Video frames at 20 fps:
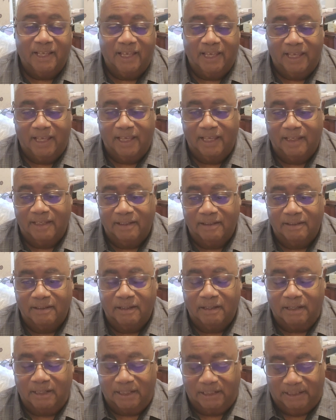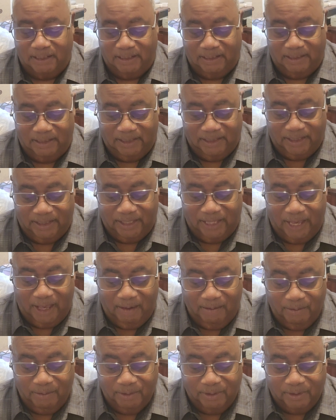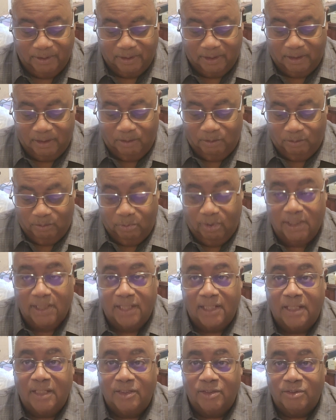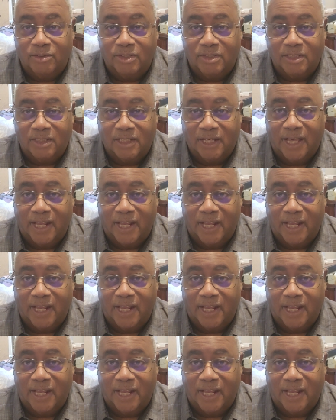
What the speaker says: And that was really interesting.